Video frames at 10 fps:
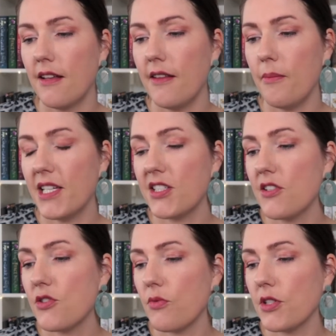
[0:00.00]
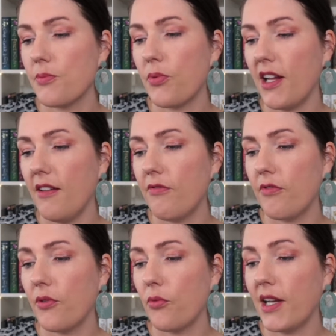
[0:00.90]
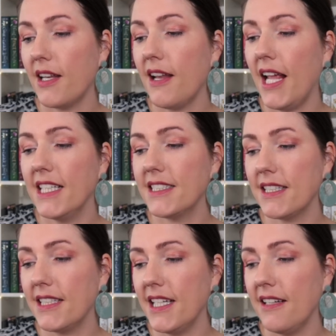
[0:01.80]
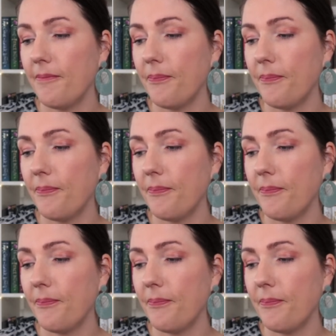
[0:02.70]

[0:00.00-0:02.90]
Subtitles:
The message was brief, written hastily.